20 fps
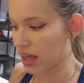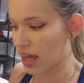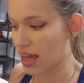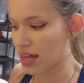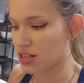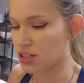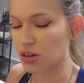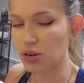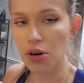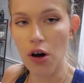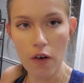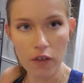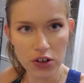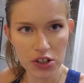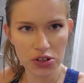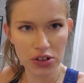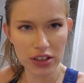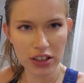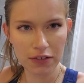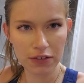And don't
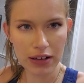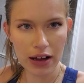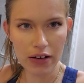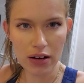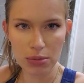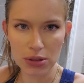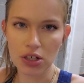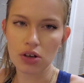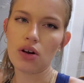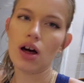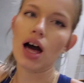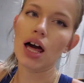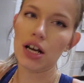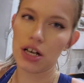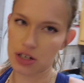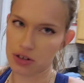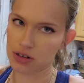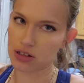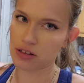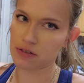overdo it on the flour, but don't
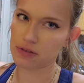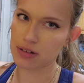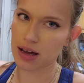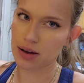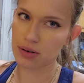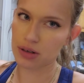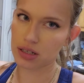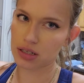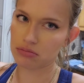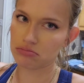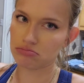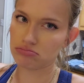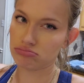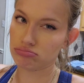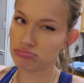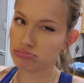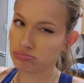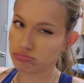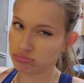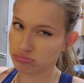underdo it on the flour.
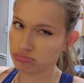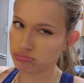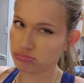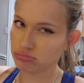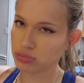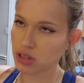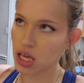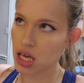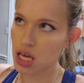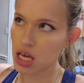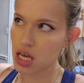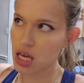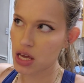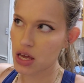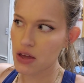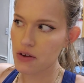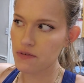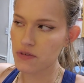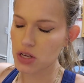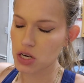
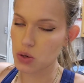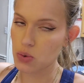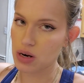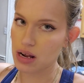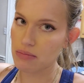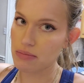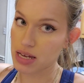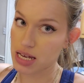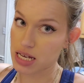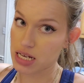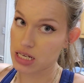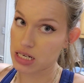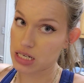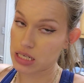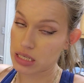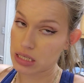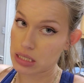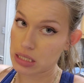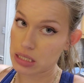If you know what I mean.